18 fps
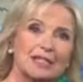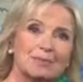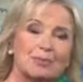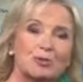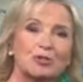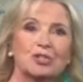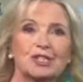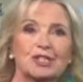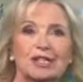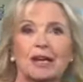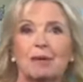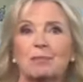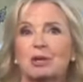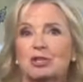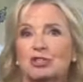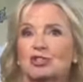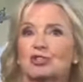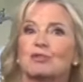producing a
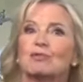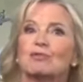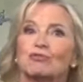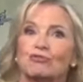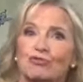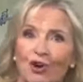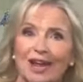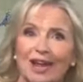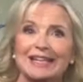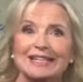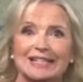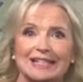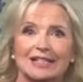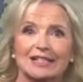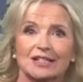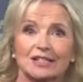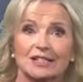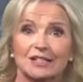mixture of rain,
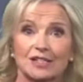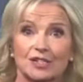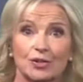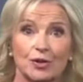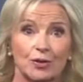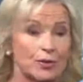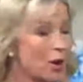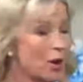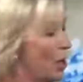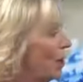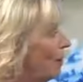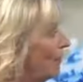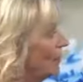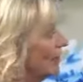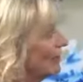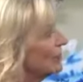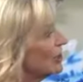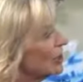sleet and snow,
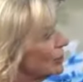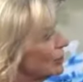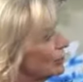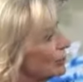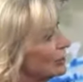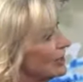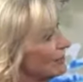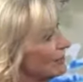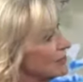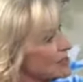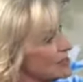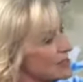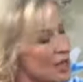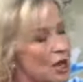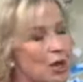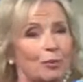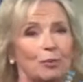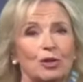but even at lower levels,
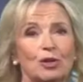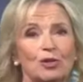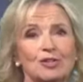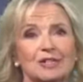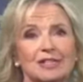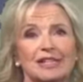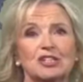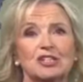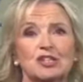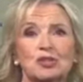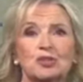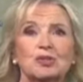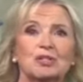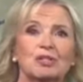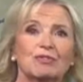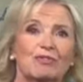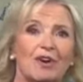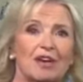we could see 2
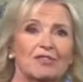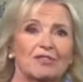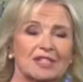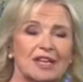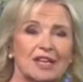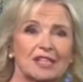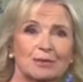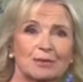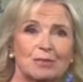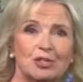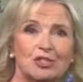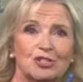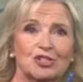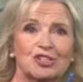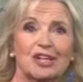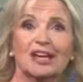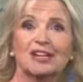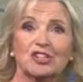to 5
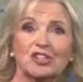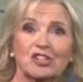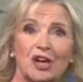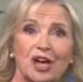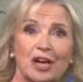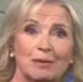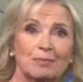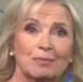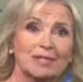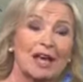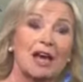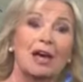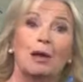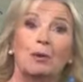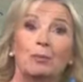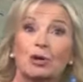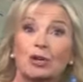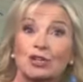centimetres at times.
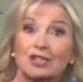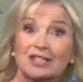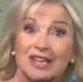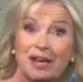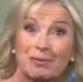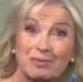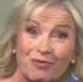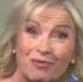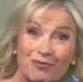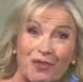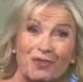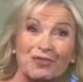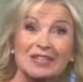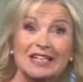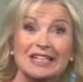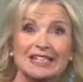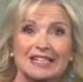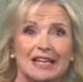We could see up to
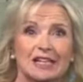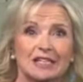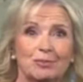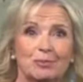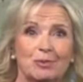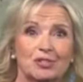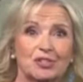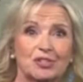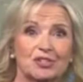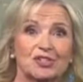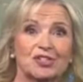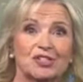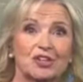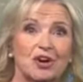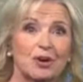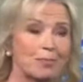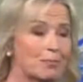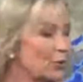15 centimetres in
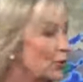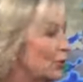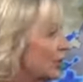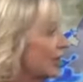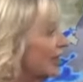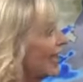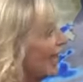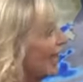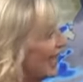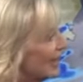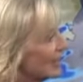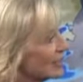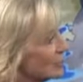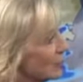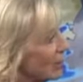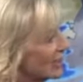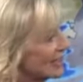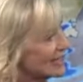Dartmoor. And as
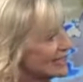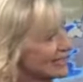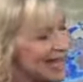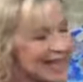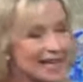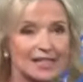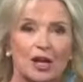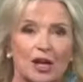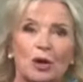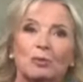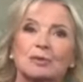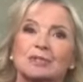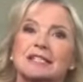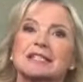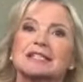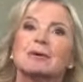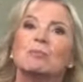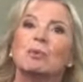well as that, we'll
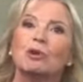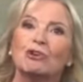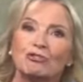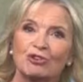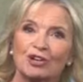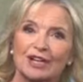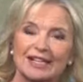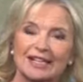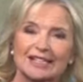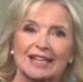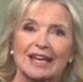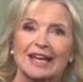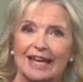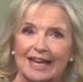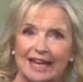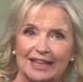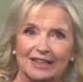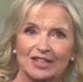see some wintriness
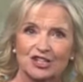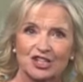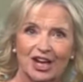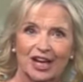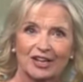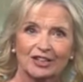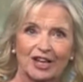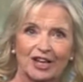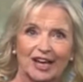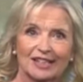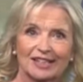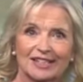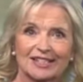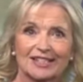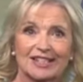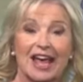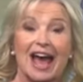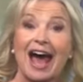in the Channel
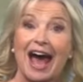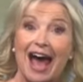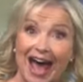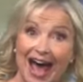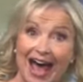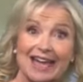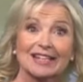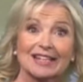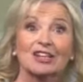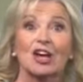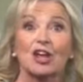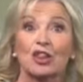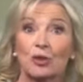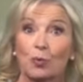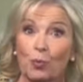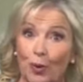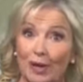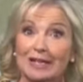Islands, and
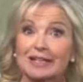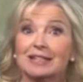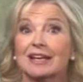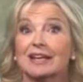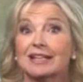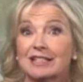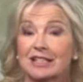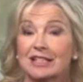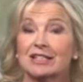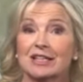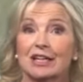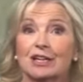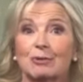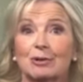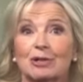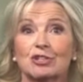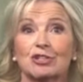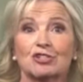the wind is
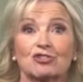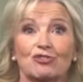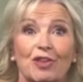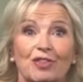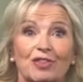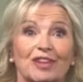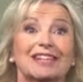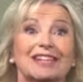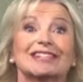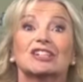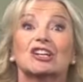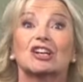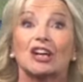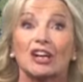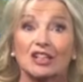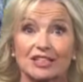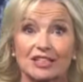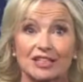continuing to strengthen. It's
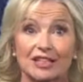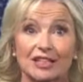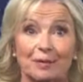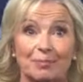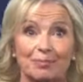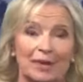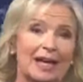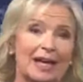gusty.